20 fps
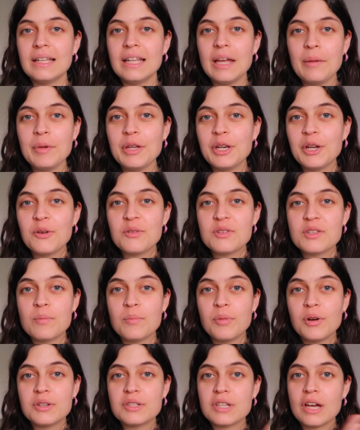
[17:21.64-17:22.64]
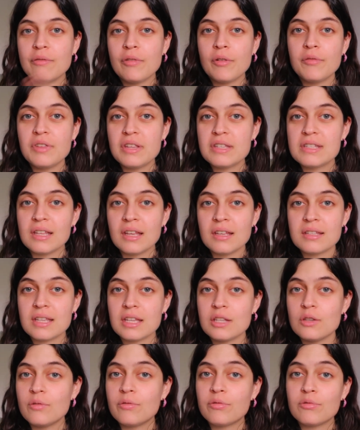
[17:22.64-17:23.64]
Let me know some books off of this list
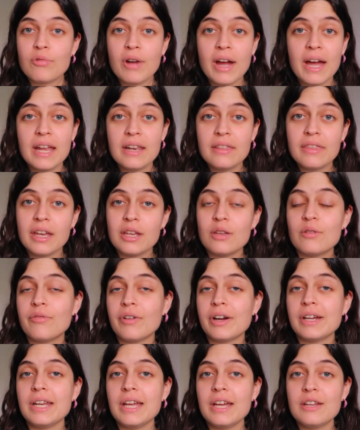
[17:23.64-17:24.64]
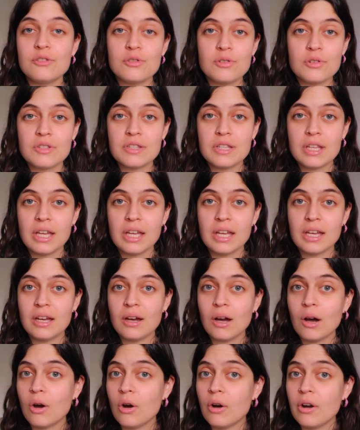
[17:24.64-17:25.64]
that you've read, that you find interesting,
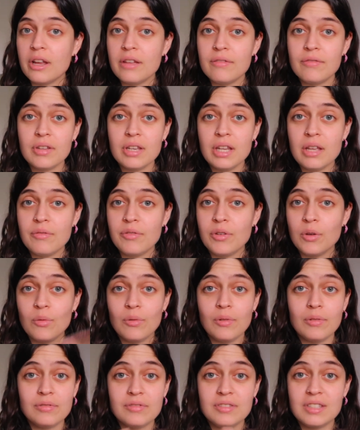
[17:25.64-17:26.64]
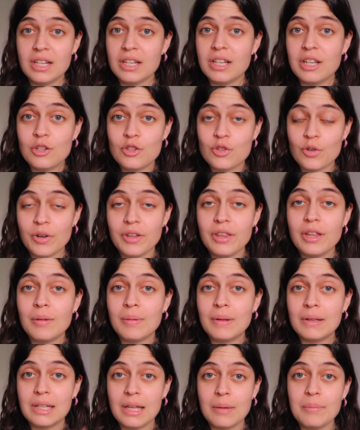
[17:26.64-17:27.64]
or even if you didn't enjoy
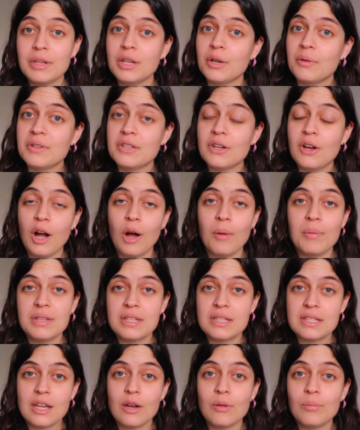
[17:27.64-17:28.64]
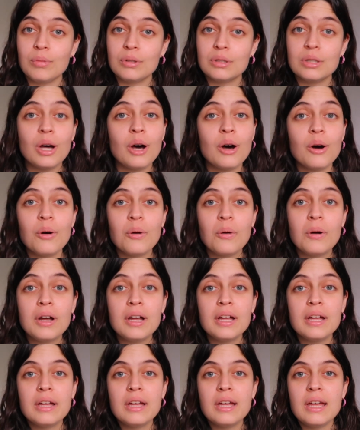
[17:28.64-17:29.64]
them, let me know in the comments down below.
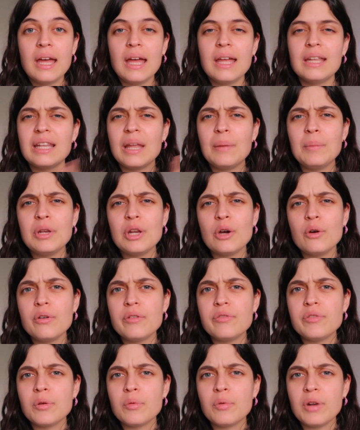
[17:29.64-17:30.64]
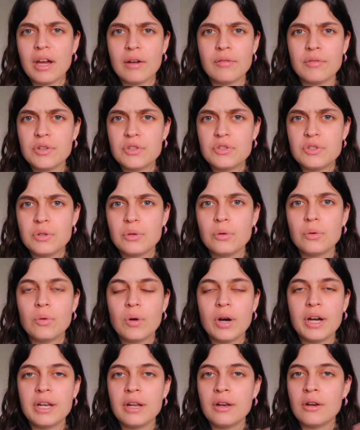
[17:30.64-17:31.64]
And let me know if you would ever
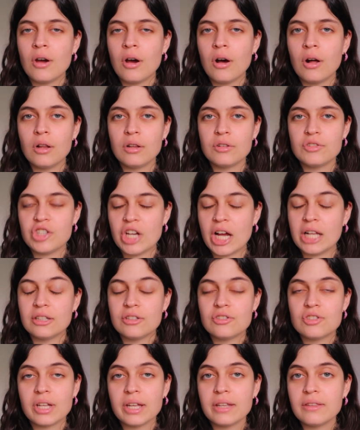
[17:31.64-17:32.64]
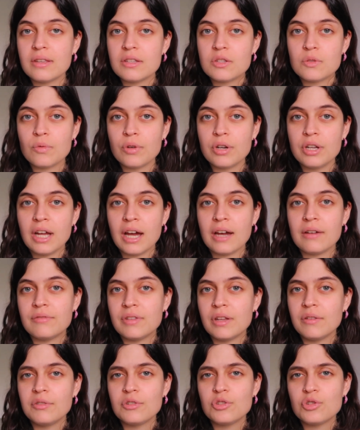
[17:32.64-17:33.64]
do an unhaul challenge like this one. I've
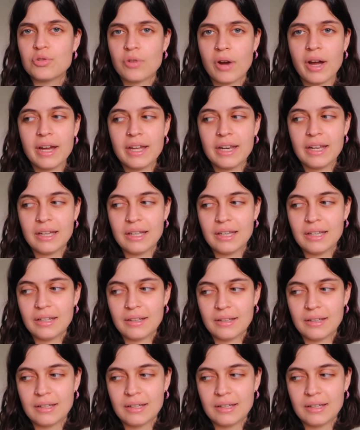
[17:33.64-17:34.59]
never tried it,